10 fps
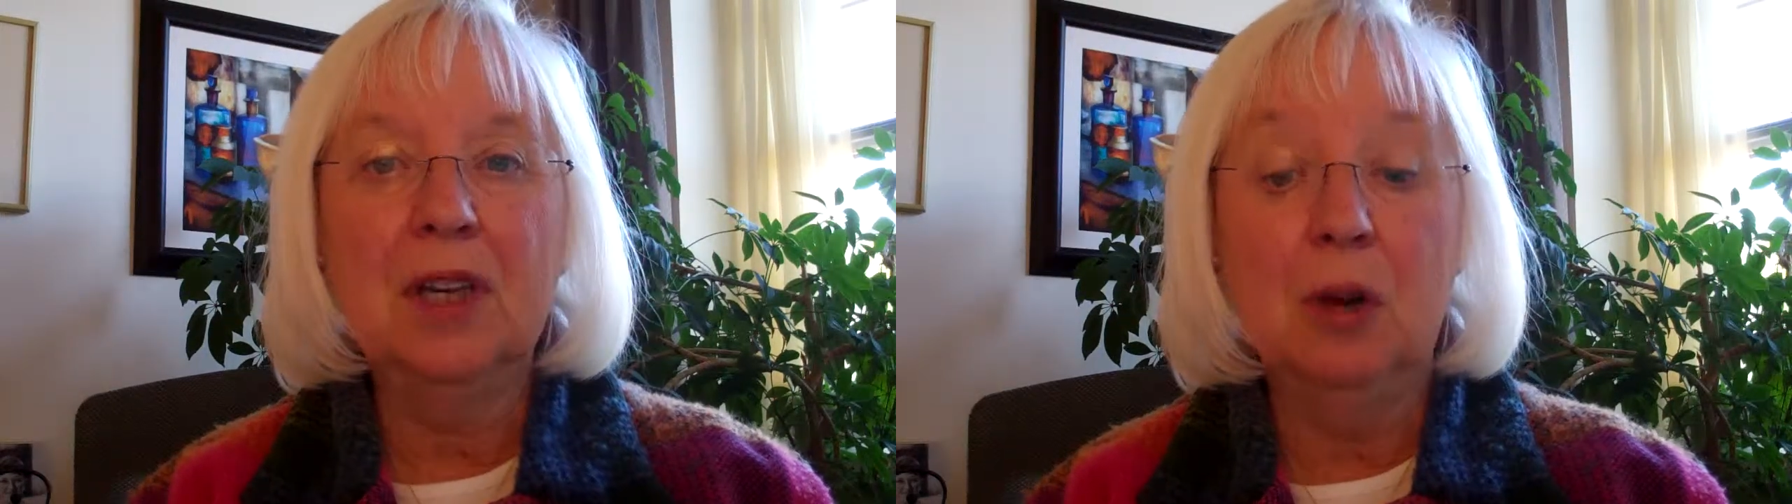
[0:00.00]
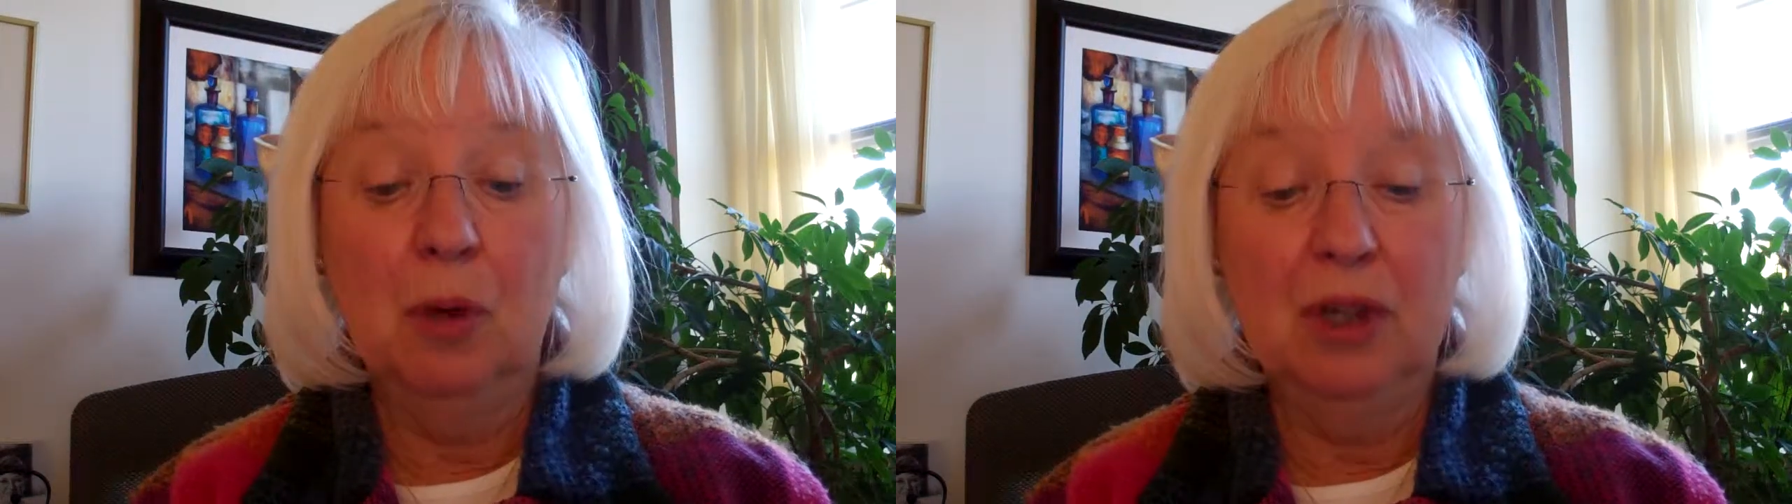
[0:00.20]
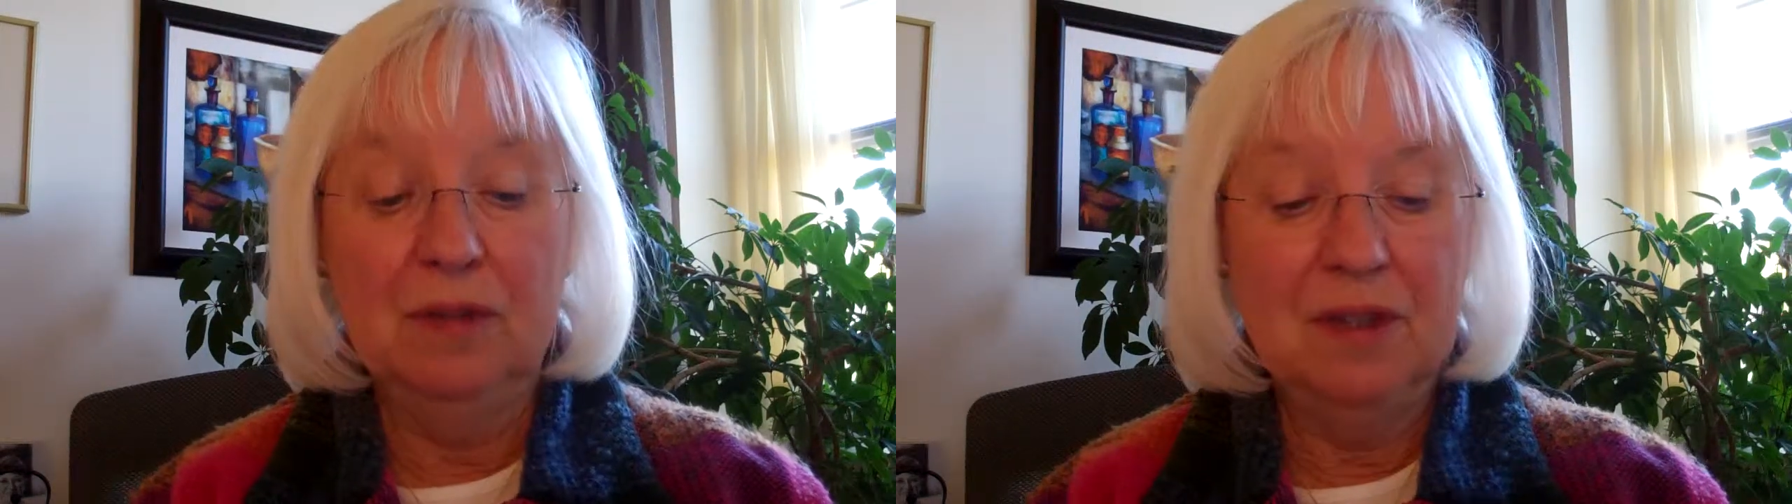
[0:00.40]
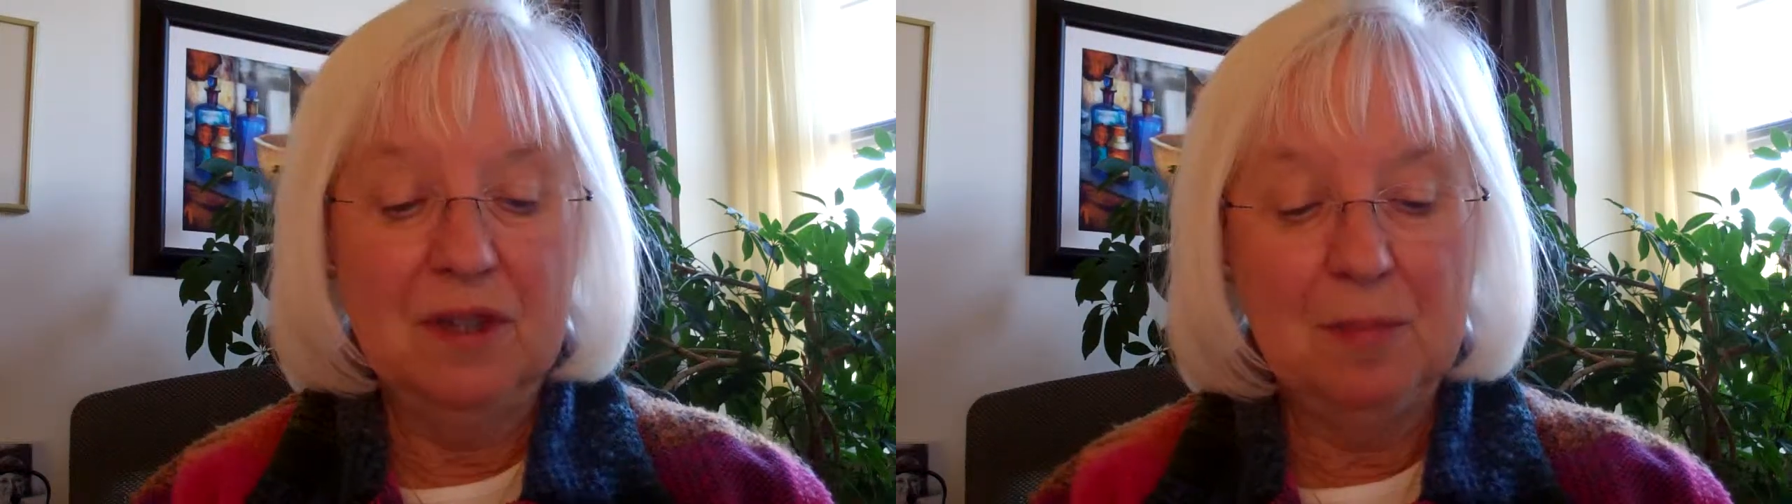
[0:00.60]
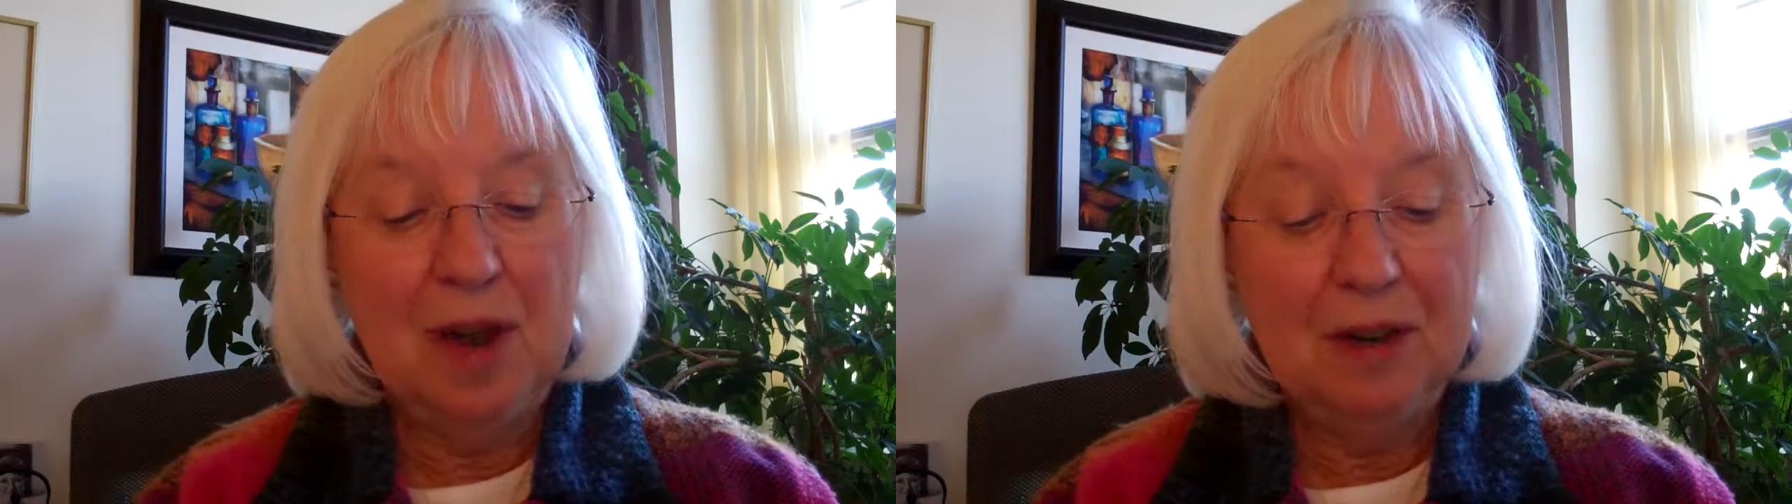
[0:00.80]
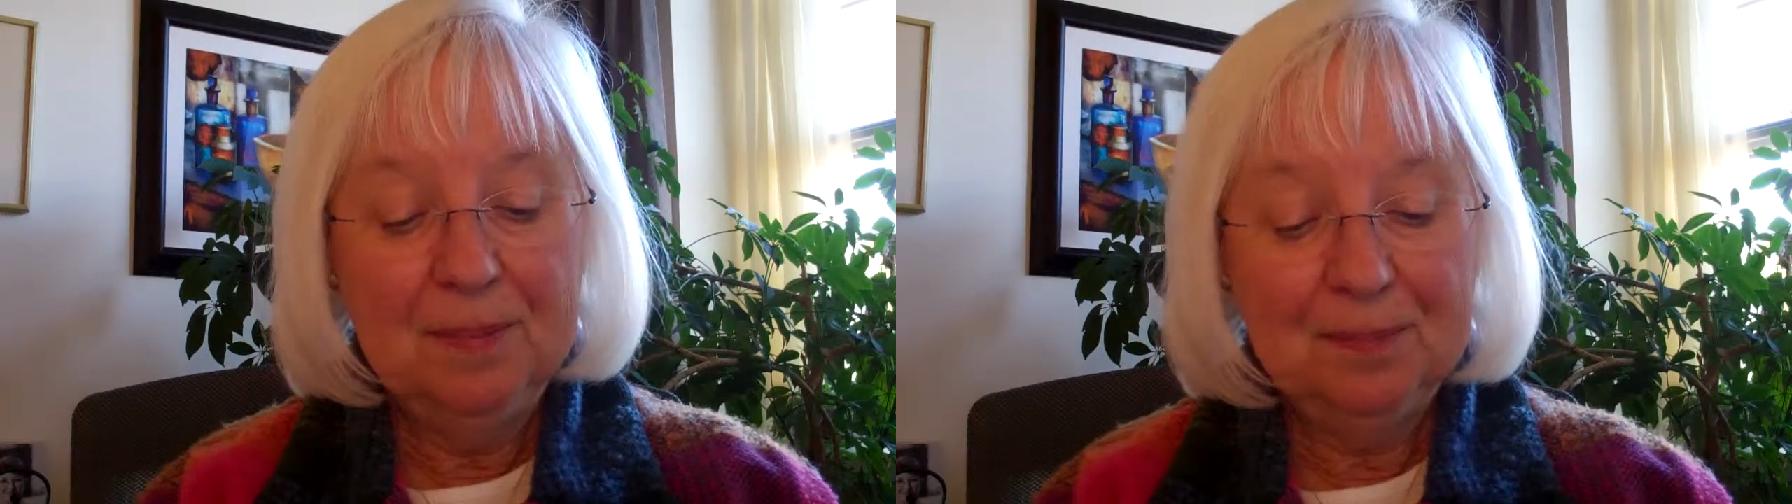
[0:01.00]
know all of these men.